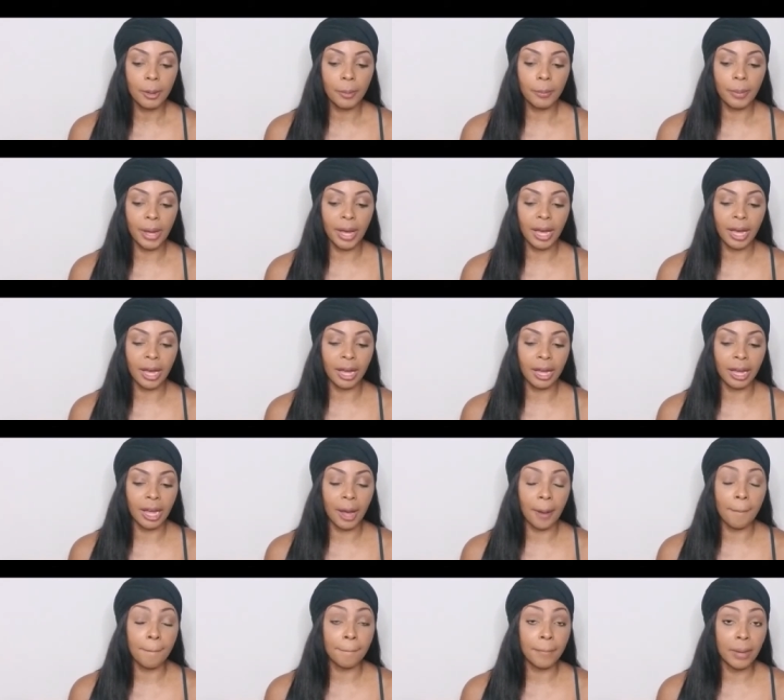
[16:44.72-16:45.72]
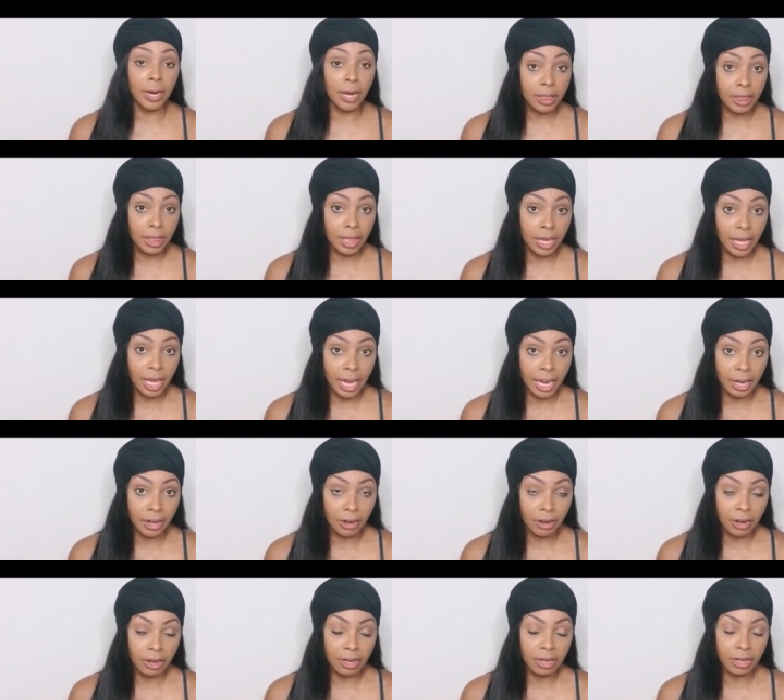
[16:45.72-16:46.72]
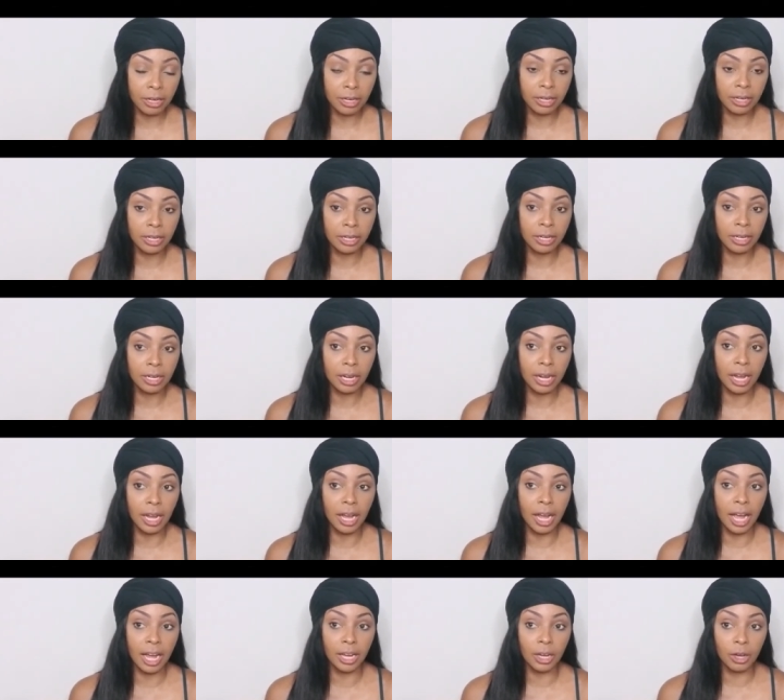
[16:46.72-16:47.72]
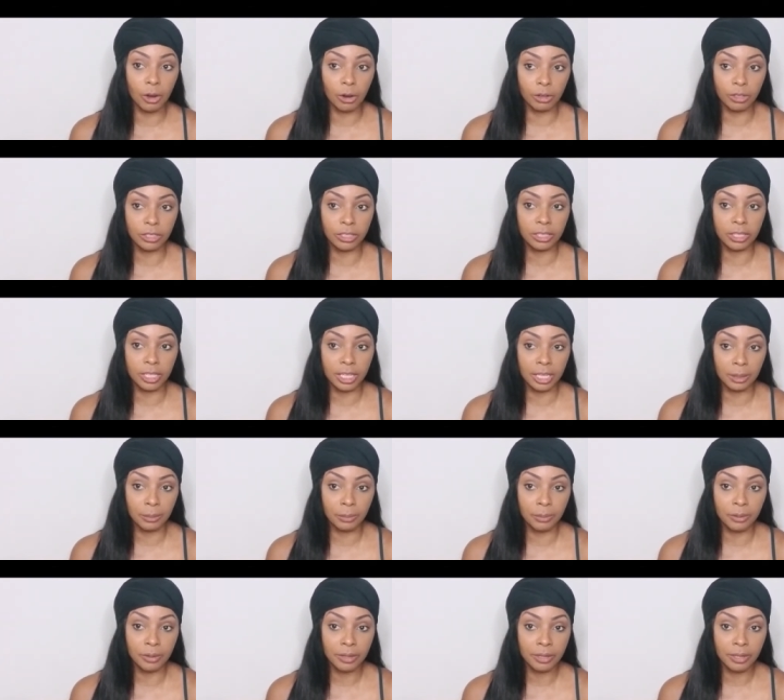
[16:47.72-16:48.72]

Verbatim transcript: About a month later, I go to sleep